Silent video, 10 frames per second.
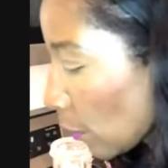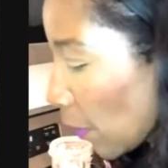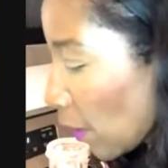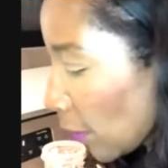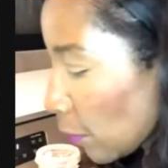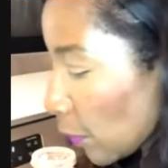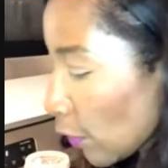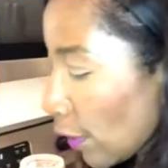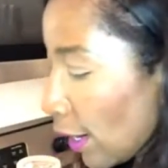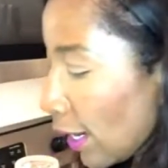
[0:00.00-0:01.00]
the pumpkin
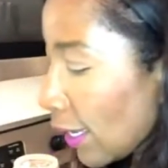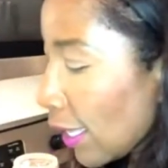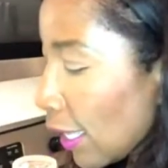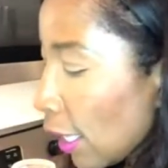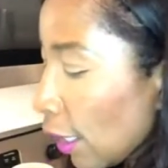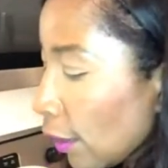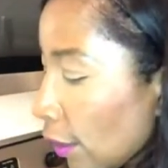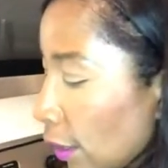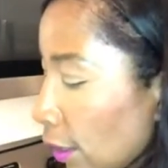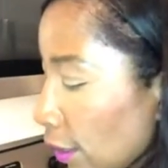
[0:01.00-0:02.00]
puree,
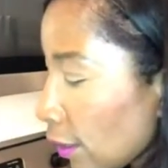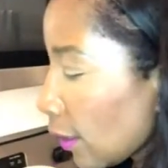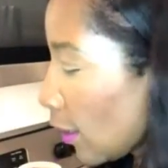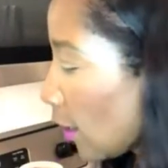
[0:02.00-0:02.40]
the